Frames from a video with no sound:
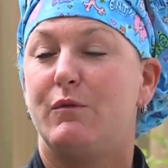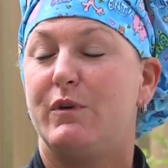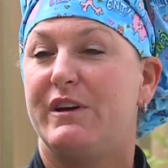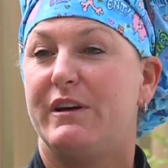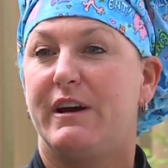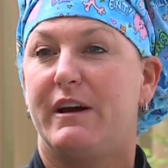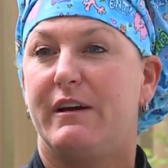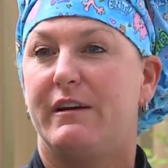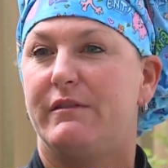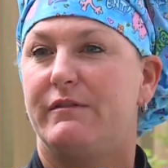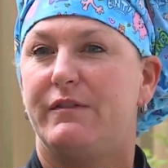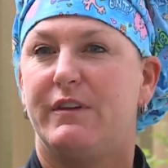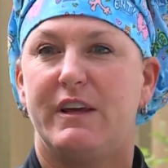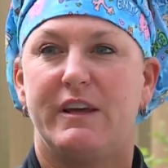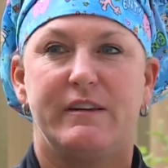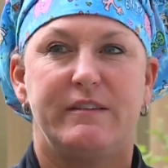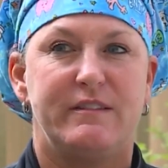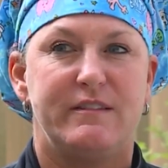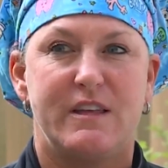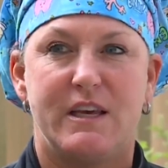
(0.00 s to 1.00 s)
We have
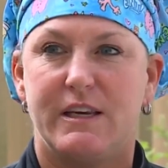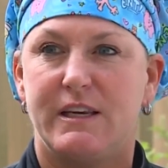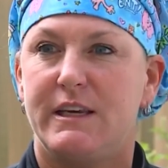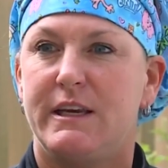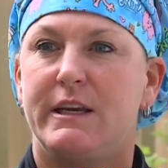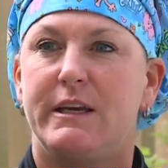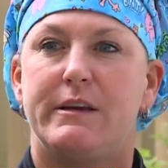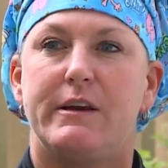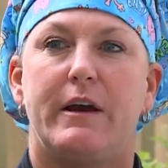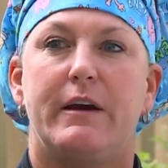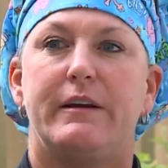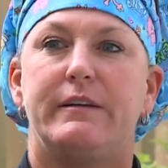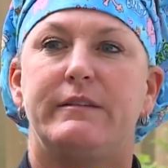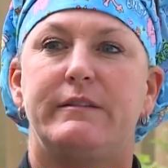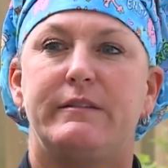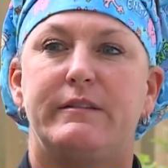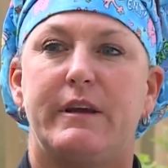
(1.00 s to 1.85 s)
kids that need us.